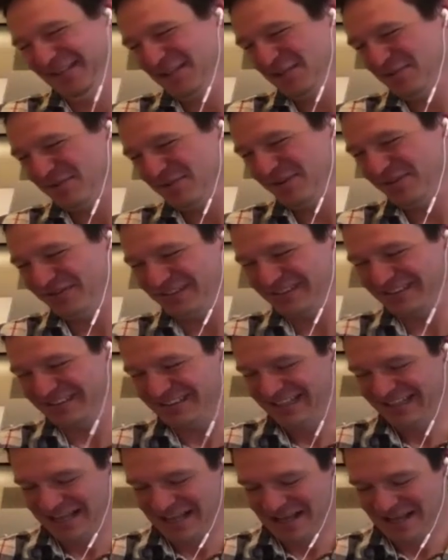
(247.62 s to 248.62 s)
perfect.
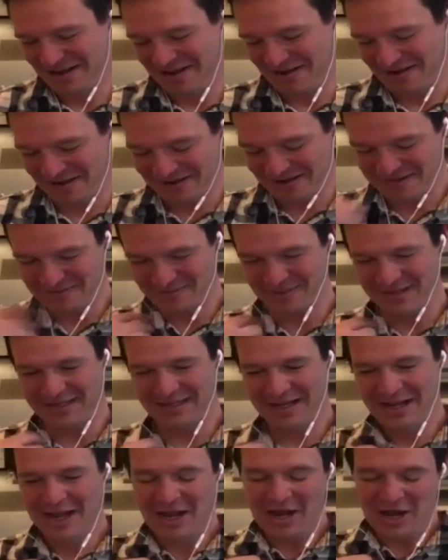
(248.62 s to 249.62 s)
Awesome, man.
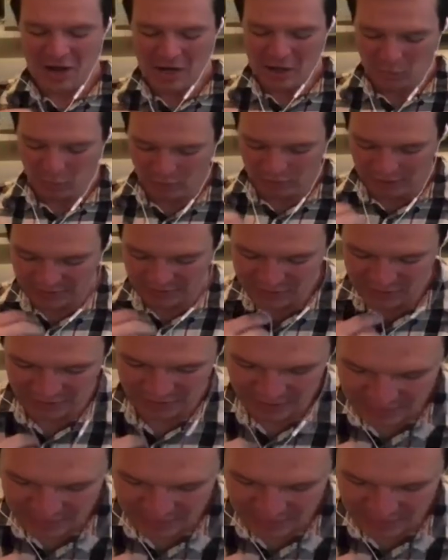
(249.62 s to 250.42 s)
All right, well, let's